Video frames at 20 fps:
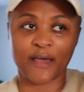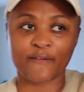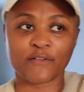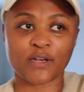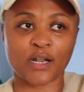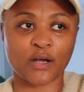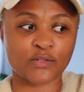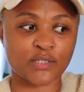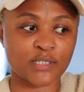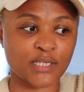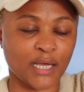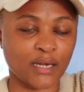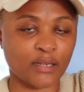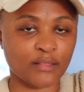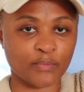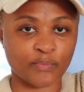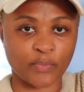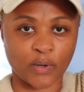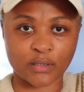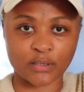have it outside in
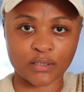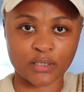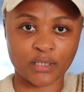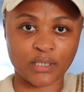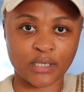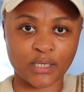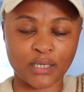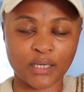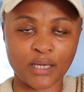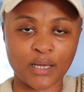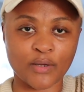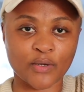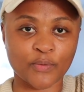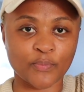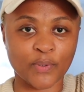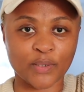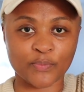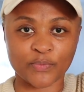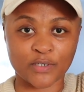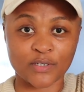the balcony,
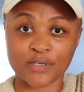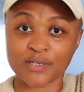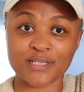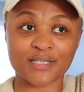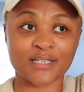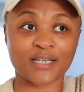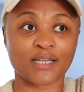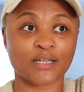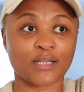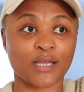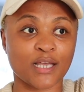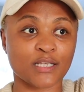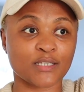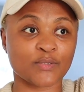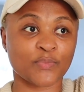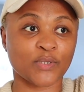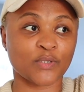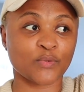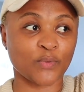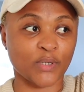but because it has
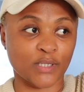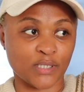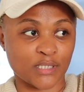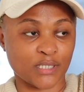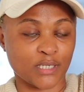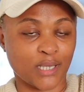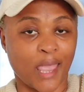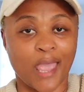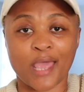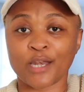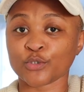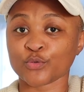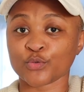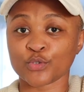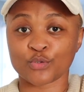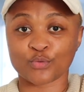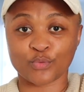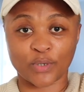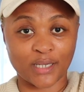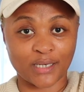been winter and it
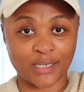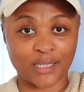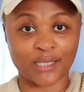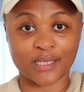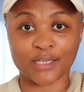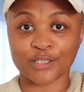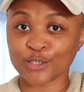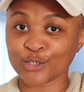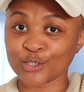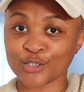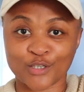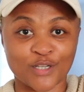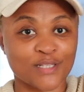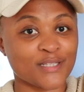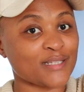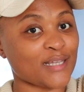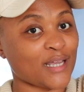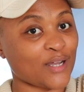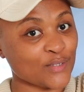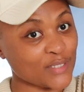was raining, it couldn't
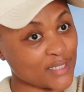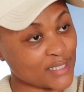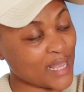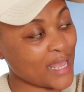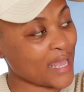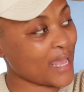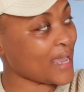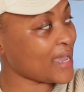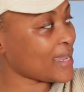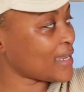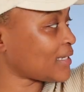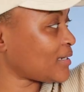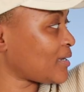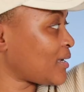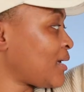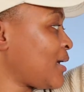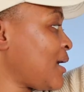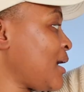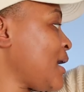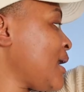stay outside.
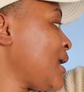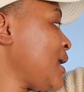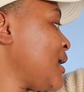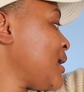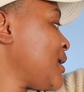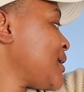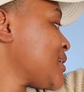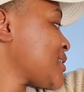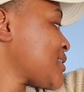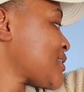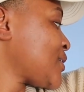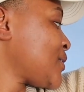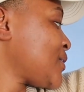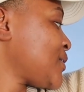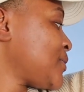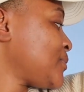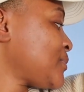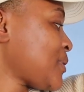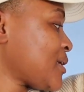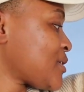
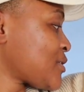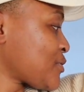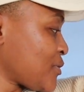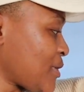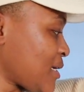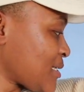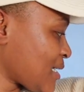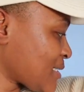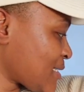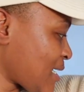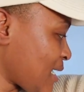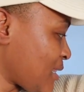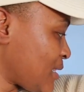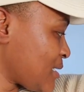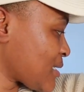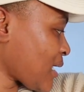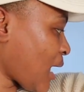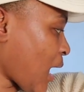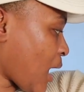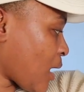So as soon as I take
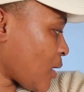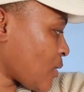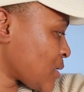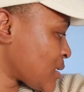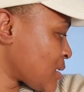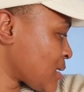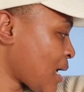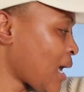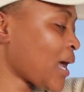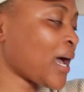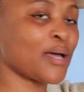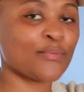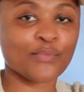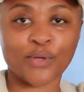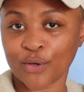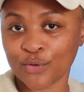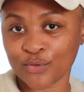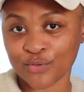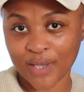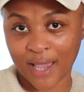this out, I'm
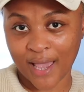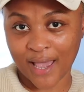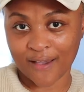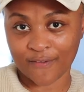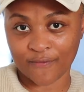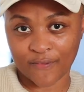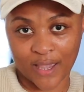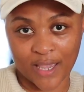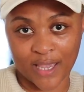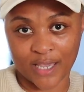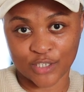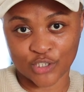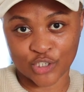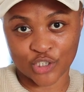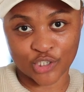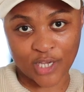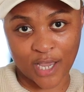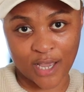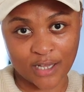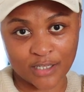going to have a
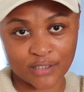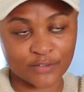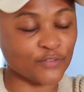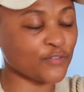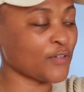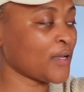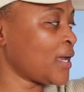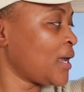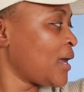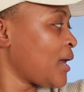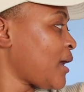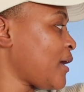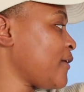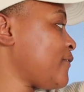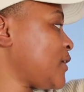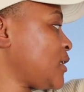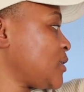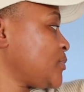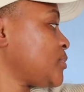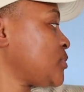shelf
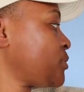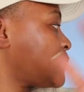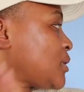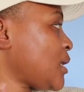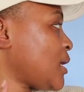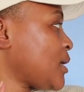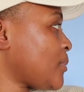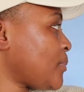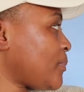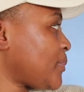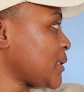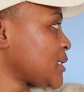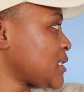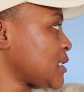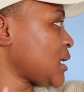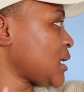available. But